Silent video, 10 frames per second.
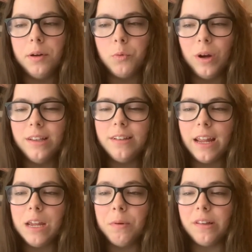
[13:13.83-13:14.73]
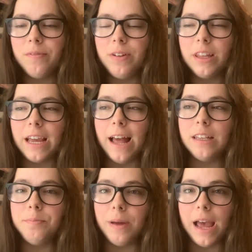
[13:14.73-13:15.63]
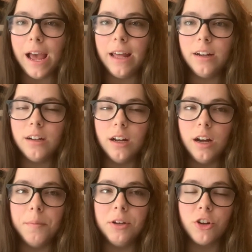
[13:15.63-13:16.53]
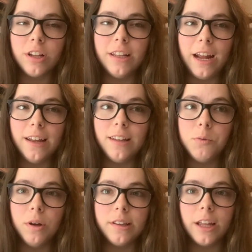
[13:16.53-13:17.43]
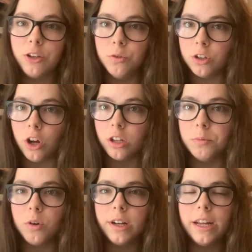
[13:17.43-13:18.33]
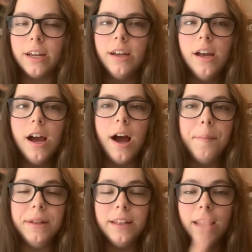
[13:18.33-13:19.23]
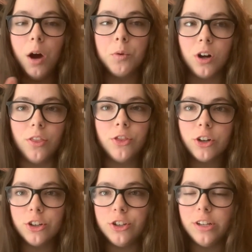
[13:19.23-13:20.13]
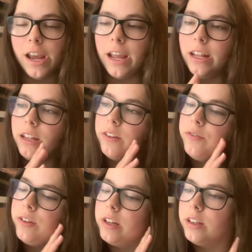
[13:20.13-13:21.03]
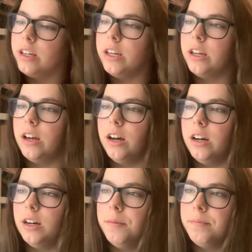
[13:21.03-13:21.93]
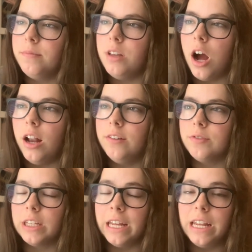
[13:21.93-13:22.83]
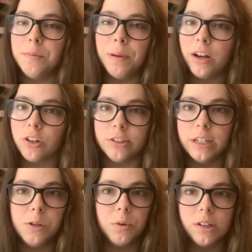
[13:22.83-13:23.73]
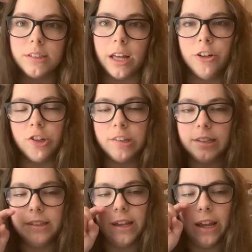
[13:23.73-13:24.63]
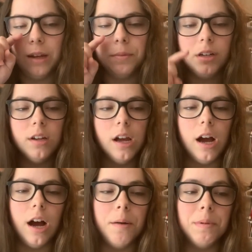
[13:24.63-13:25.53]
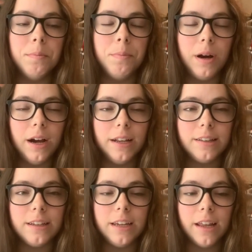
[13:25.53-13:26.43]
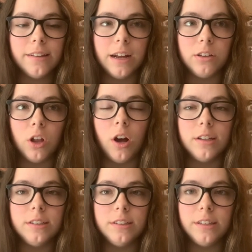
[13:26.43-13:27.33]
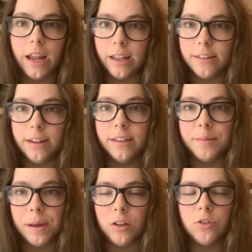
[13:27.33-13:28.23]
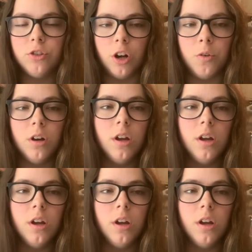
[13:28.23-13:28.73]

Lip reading: Wednesday, he wasn't feeling as bad during the day as he was at like 2 o'clock in the morning. And then now we're on Thursday and he's feeling not really any better or any worse, kind of just the same. But he has now lost taste and smell. So